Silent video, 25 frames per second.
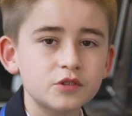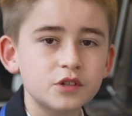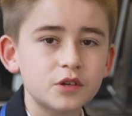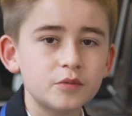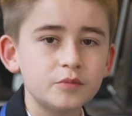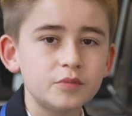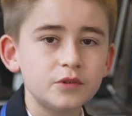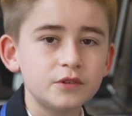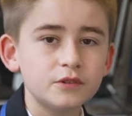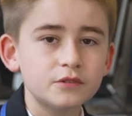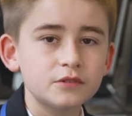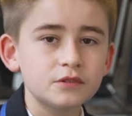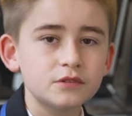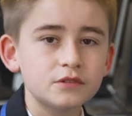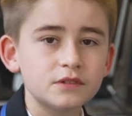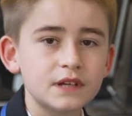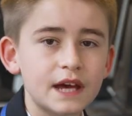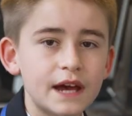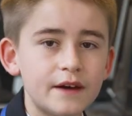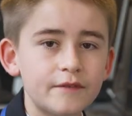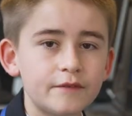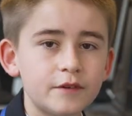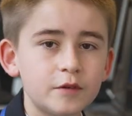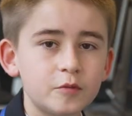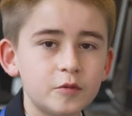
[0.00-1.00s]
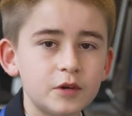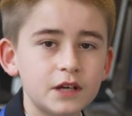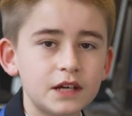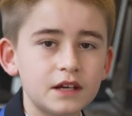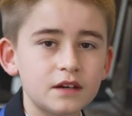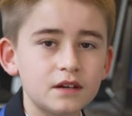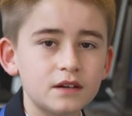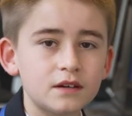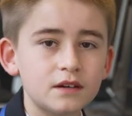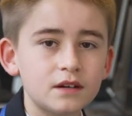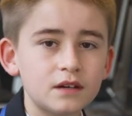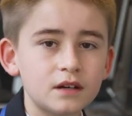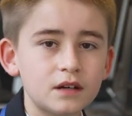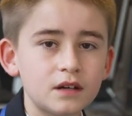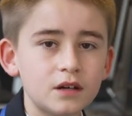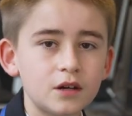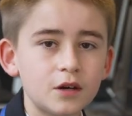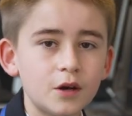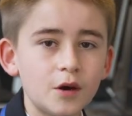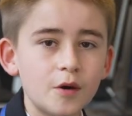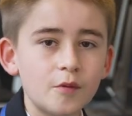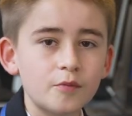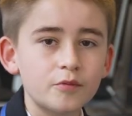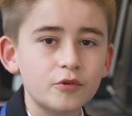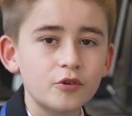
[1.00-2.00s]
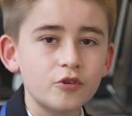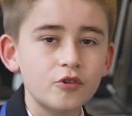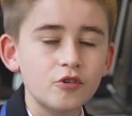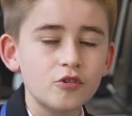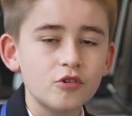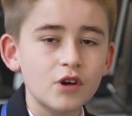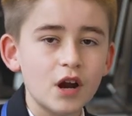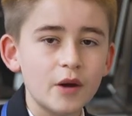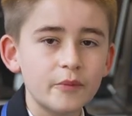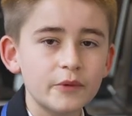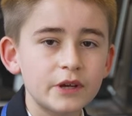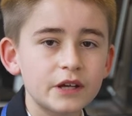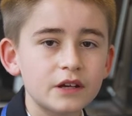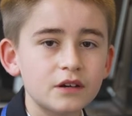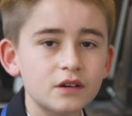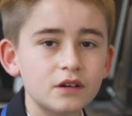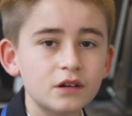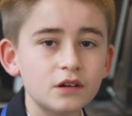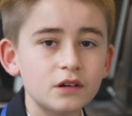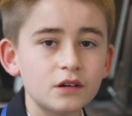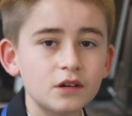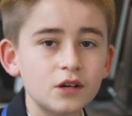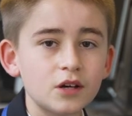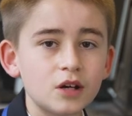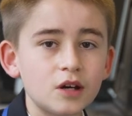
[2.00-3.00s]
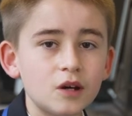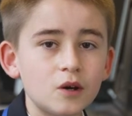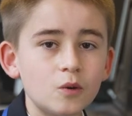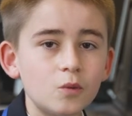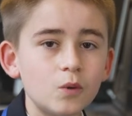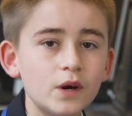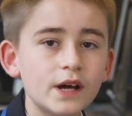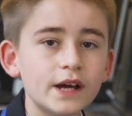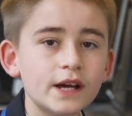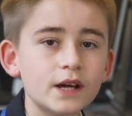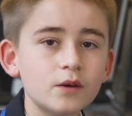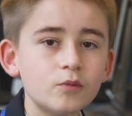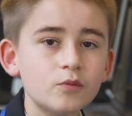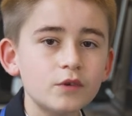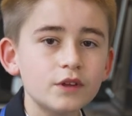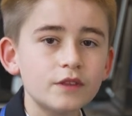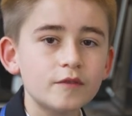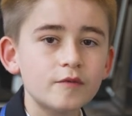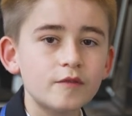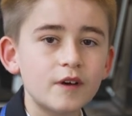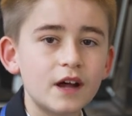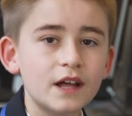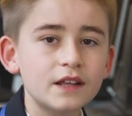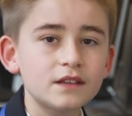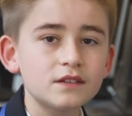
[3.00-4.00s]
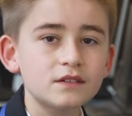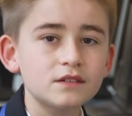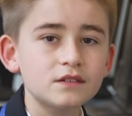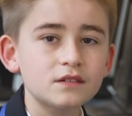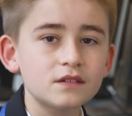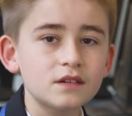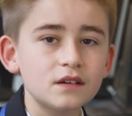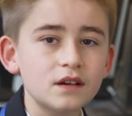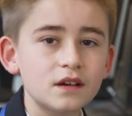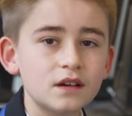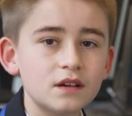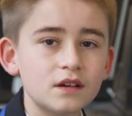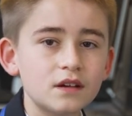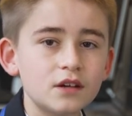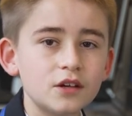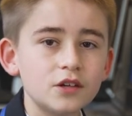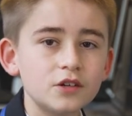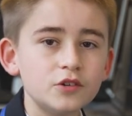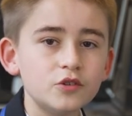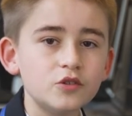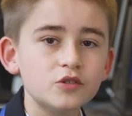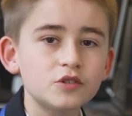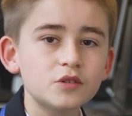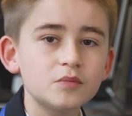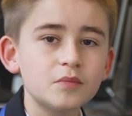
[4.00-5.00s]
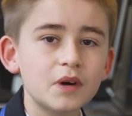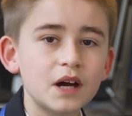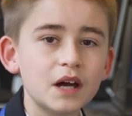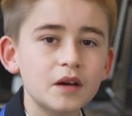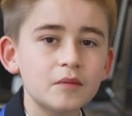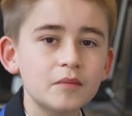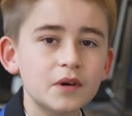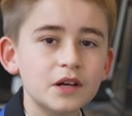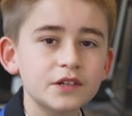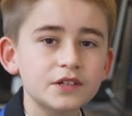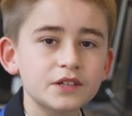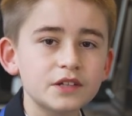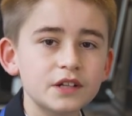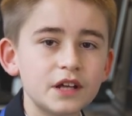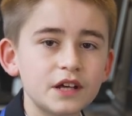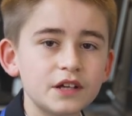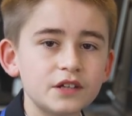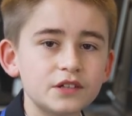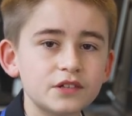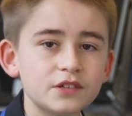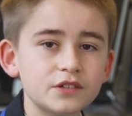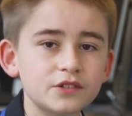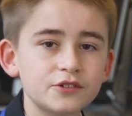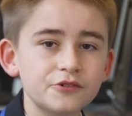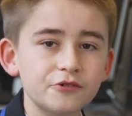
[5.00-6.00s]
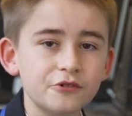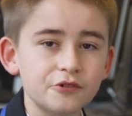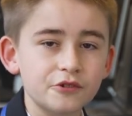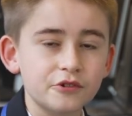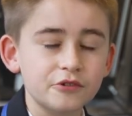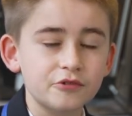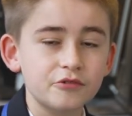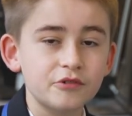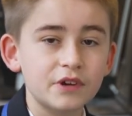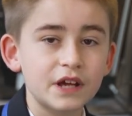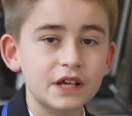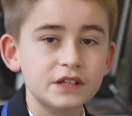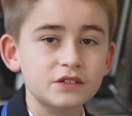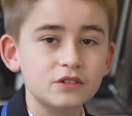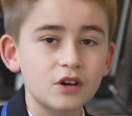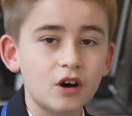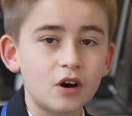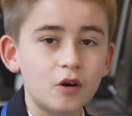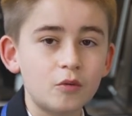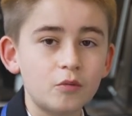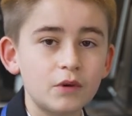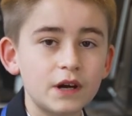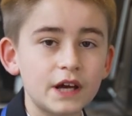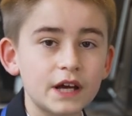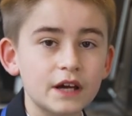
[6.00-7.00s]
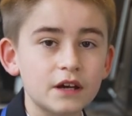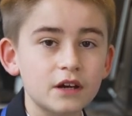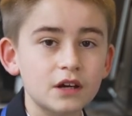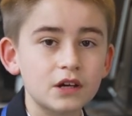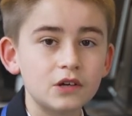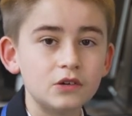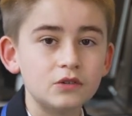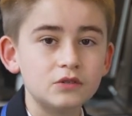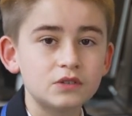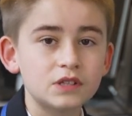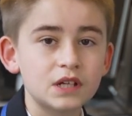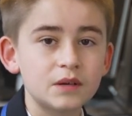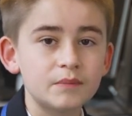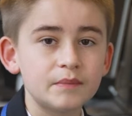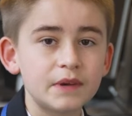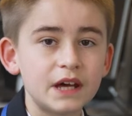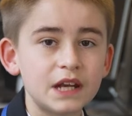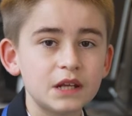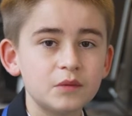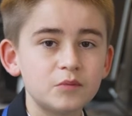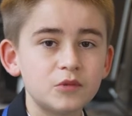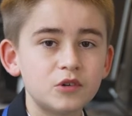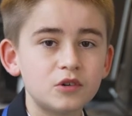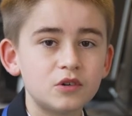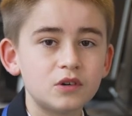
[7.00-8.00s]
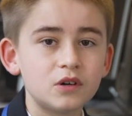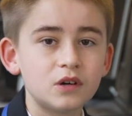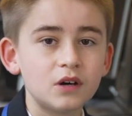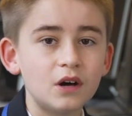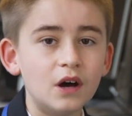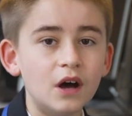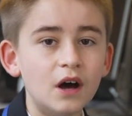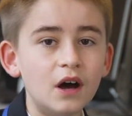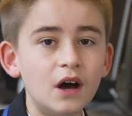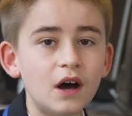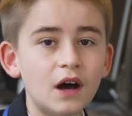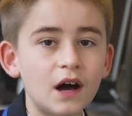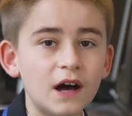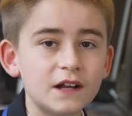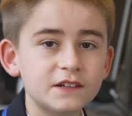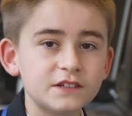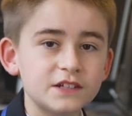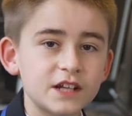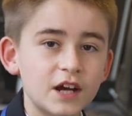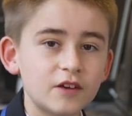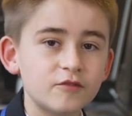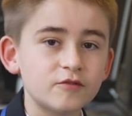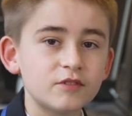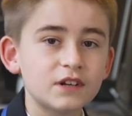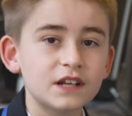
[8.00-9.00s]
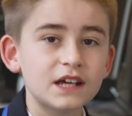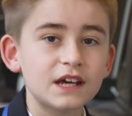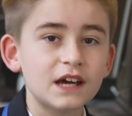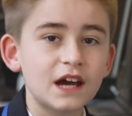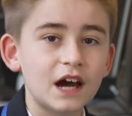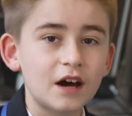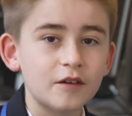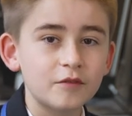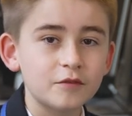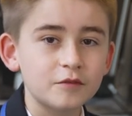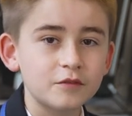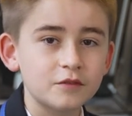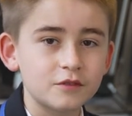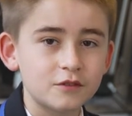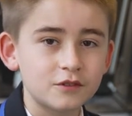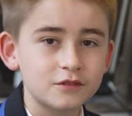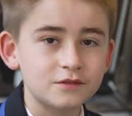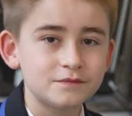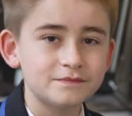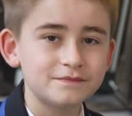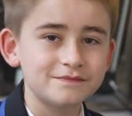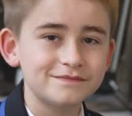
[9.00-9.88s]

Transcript: computers every week, programming, working with friends, using my imagination to create artwork, codes and many more, and generally having fun.